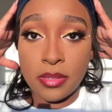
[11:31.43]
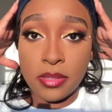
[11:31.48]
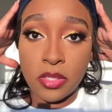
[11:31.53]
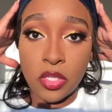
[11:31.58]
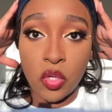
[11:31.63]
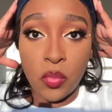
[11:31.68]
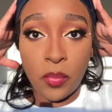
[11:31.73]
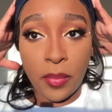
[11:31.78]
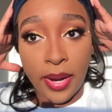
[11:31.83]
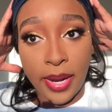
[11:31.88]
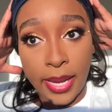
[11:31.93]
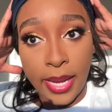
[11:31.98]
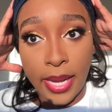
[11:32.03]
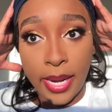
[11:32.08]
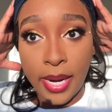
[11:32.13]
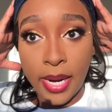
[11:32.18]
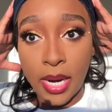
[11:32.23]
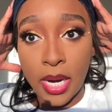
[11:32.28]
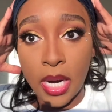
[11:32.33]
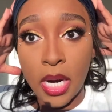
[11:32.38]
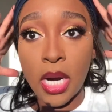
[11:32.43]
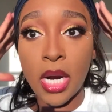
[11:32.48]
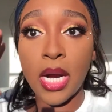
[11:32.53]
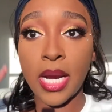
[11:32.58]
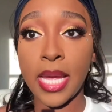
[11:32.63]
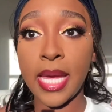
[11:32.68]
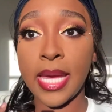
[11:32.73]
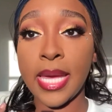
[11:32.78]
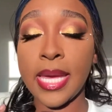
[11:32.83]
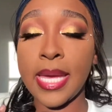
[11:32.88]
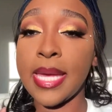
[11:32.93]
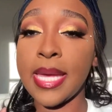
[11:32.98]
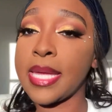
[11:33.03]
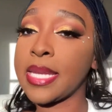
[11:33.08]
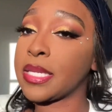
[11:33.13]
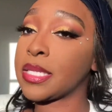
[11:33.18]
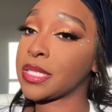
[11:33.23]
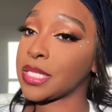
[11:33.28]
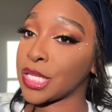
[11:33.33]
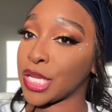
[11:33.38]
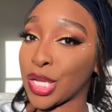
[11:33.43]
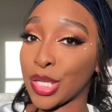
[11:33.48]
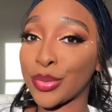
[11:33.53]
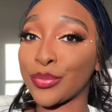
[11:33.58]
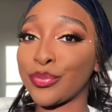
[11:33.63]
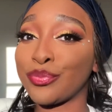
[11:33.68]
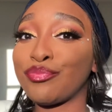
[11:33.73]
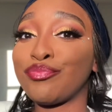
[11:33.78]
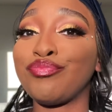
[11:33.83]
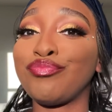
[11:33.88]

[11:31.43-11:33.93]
do my hair and, you know,